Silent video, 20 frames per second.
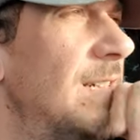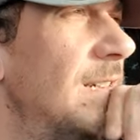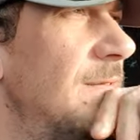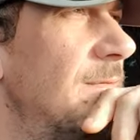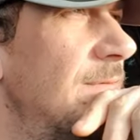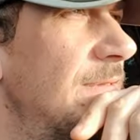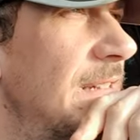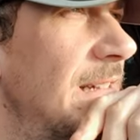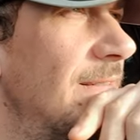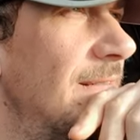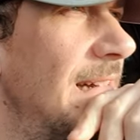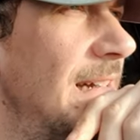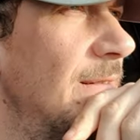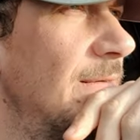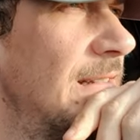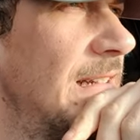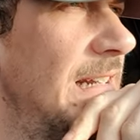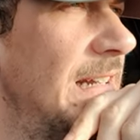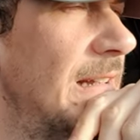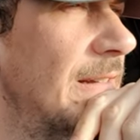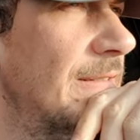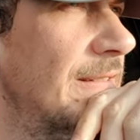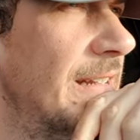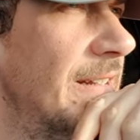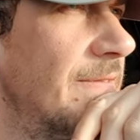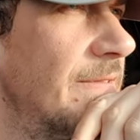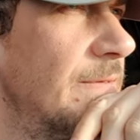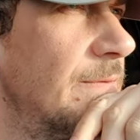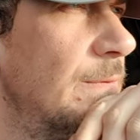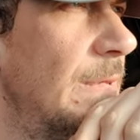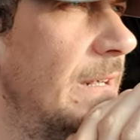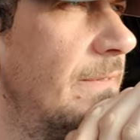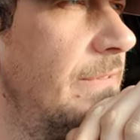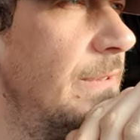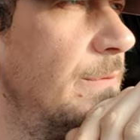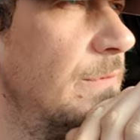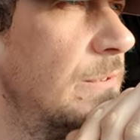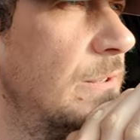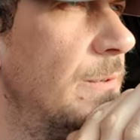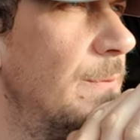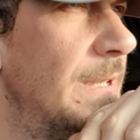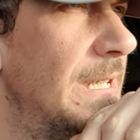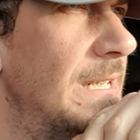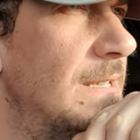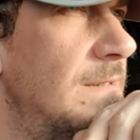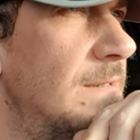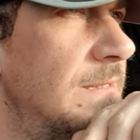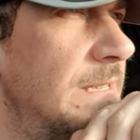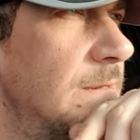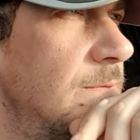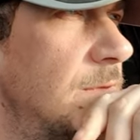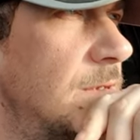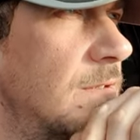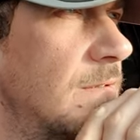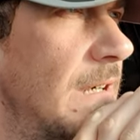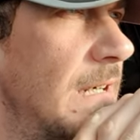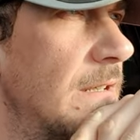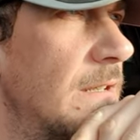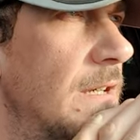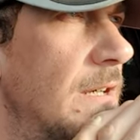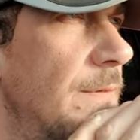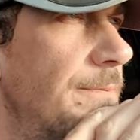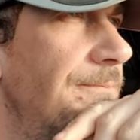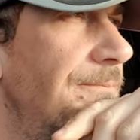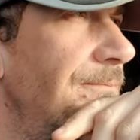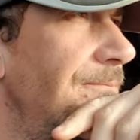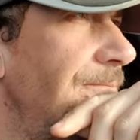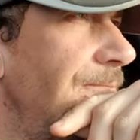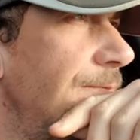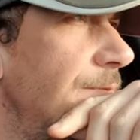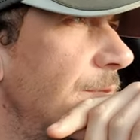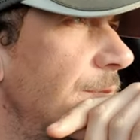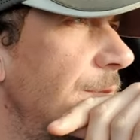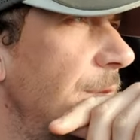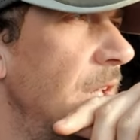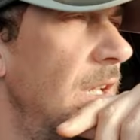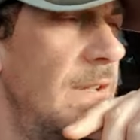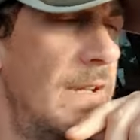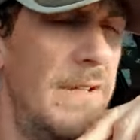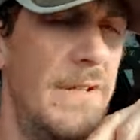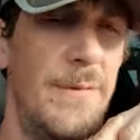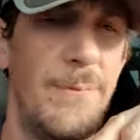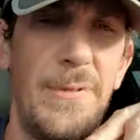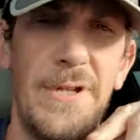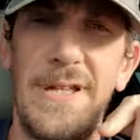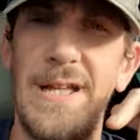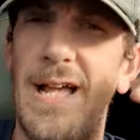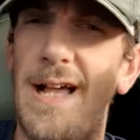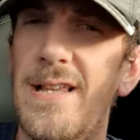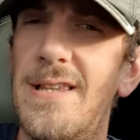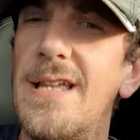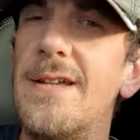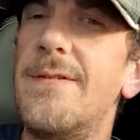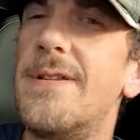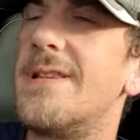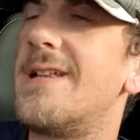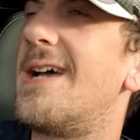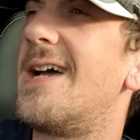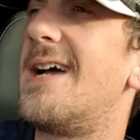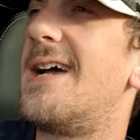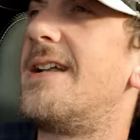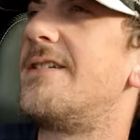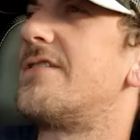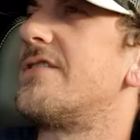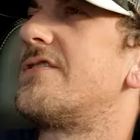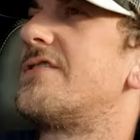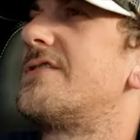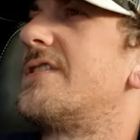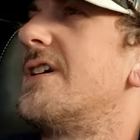know sit around till half seven, wait for him to come out, and then we'll crack on. But yeah, I'll leave it there. Just.